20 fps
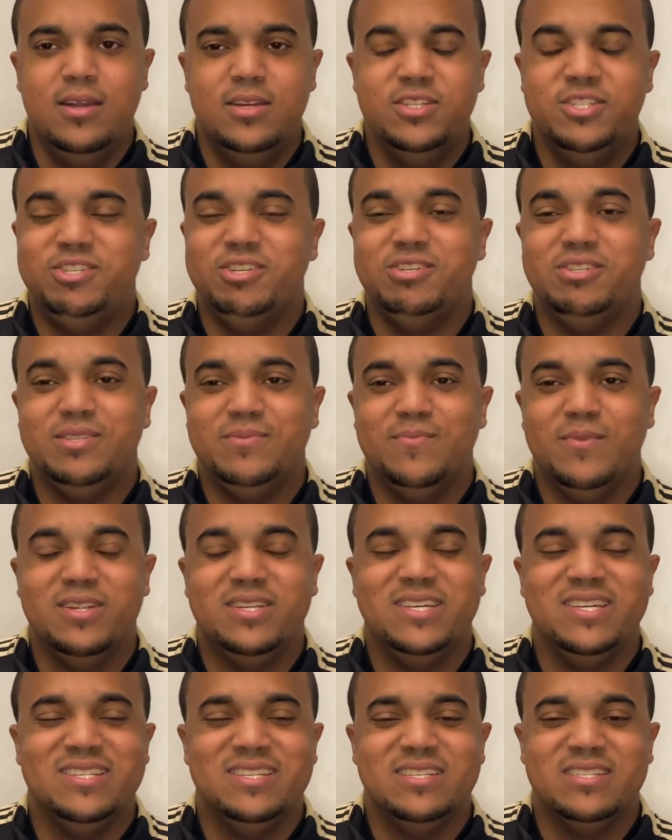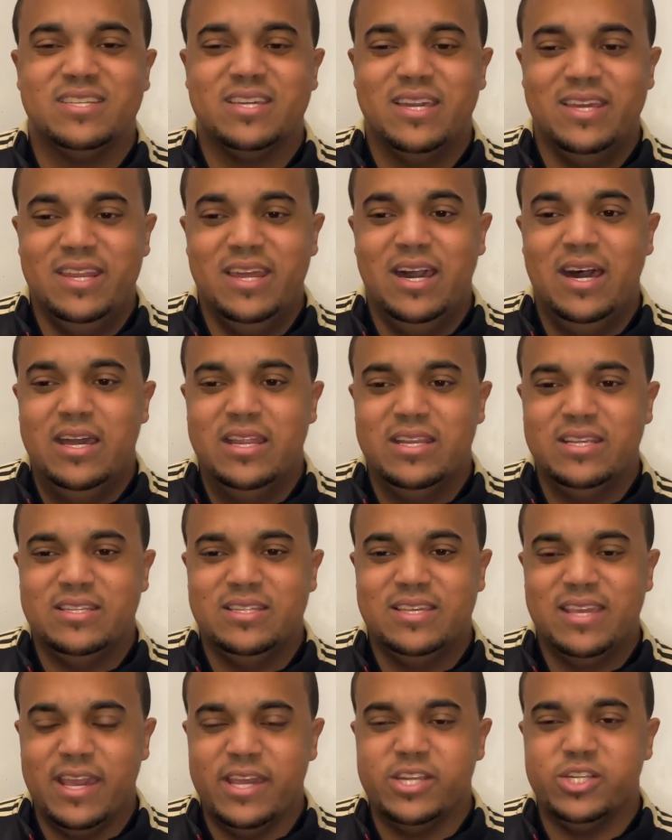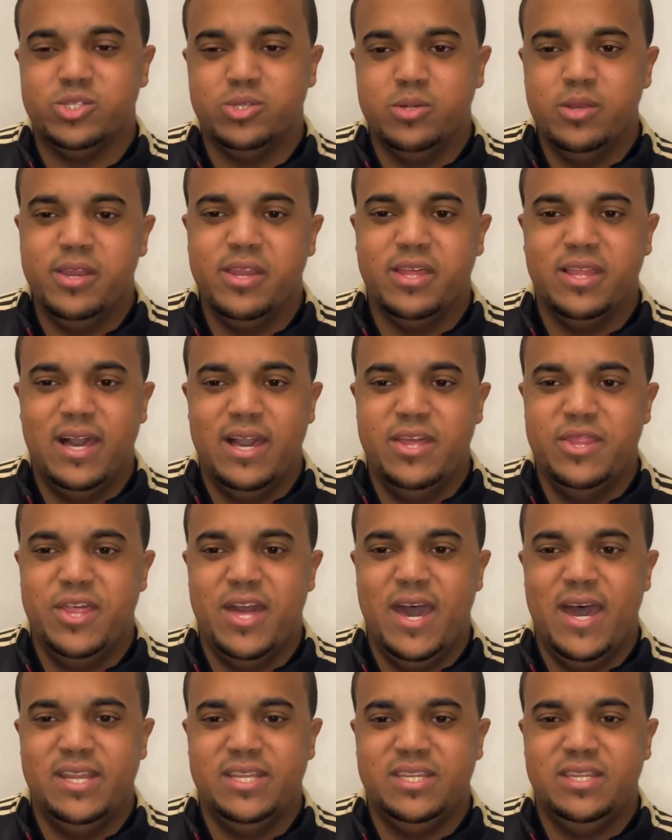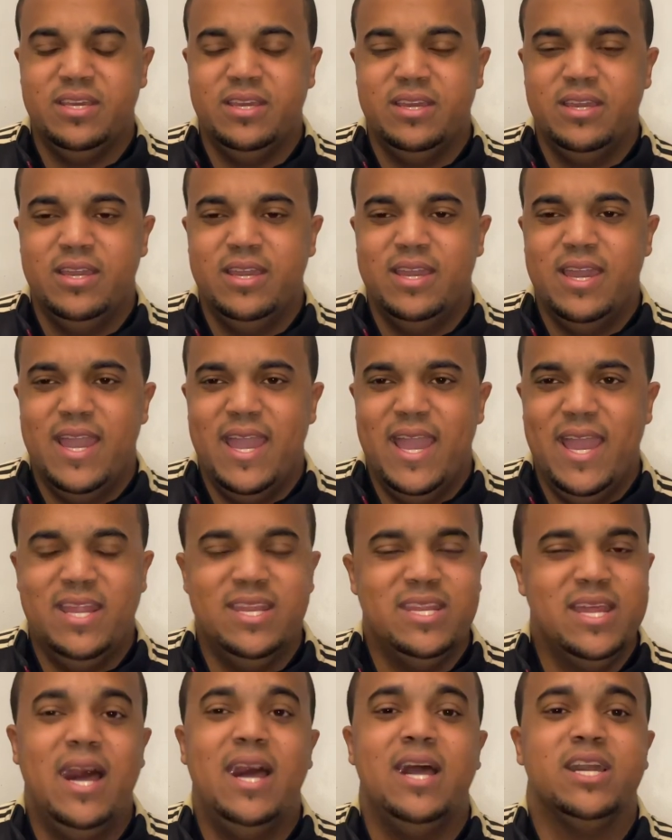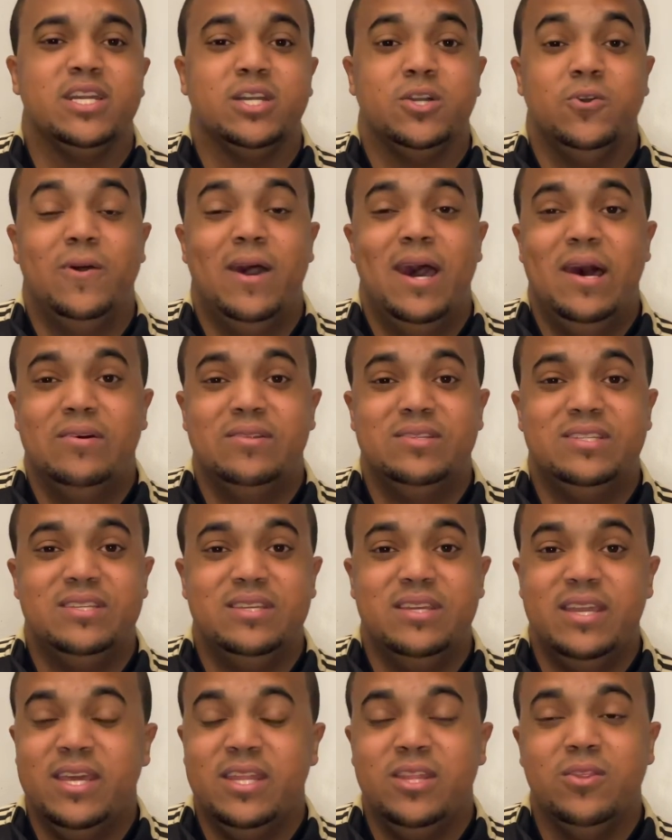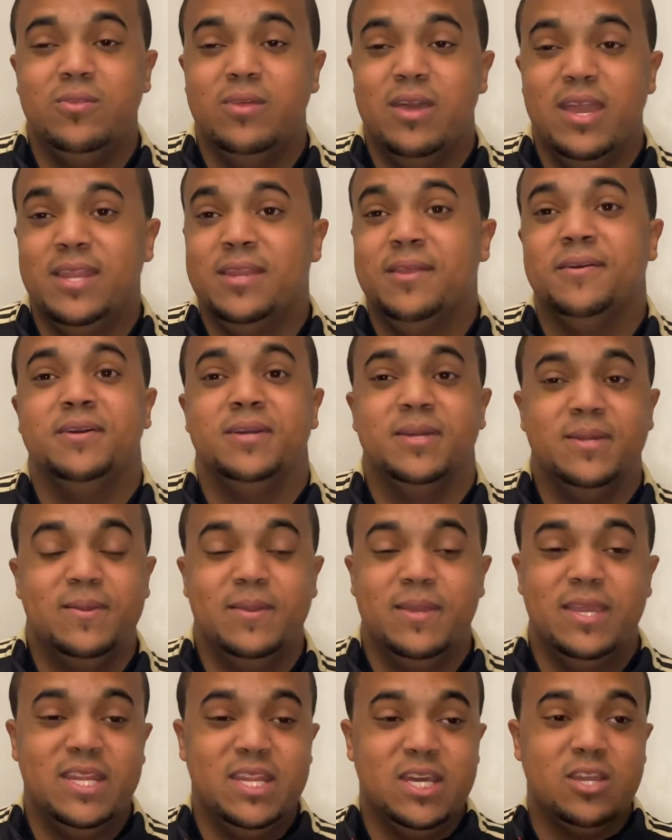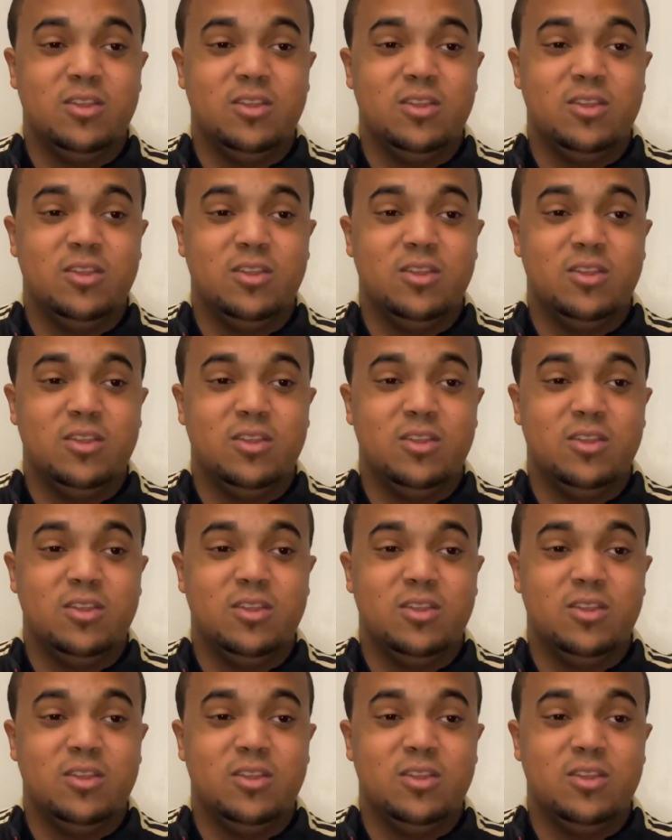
Josef Martinez cannot get treated like that and not go out in a